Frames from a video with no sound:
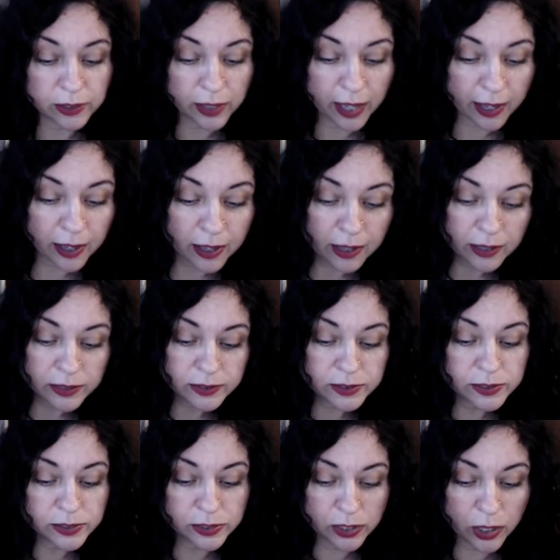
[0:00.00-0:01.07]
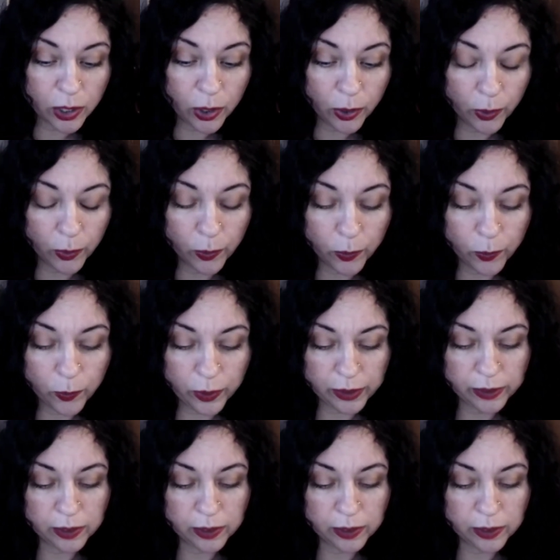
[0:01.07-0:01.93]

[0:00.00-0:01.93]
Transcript: Okay. So